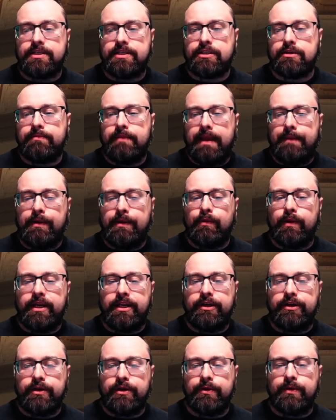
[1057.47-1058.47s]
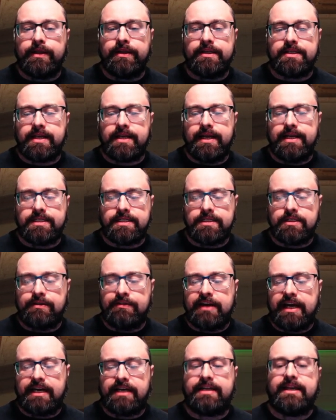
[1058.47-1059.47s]
So maybe what you do in this case is
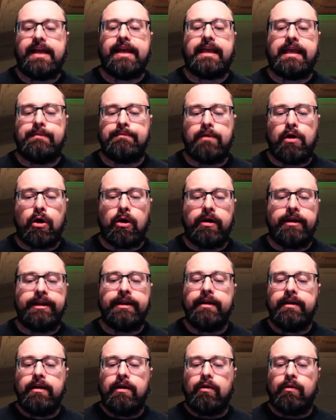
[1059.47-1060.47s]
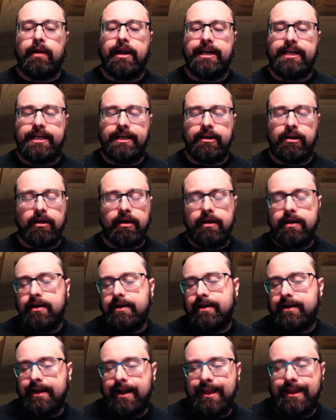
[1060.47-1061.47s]
you've got a tanky Mari right here,
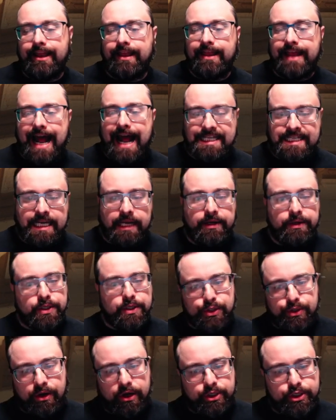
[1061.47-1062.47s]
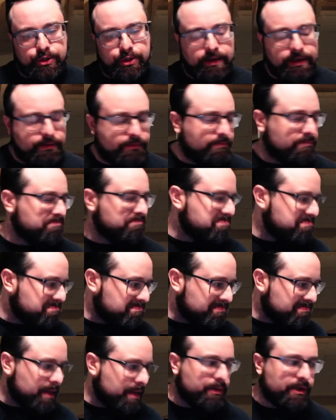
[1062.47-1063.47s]
and then that's how you structure it,
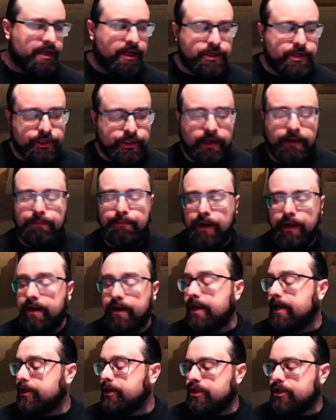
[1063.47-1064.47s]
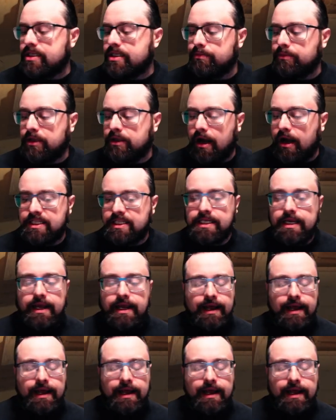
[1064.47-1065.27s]
potentially. But just some thoughts.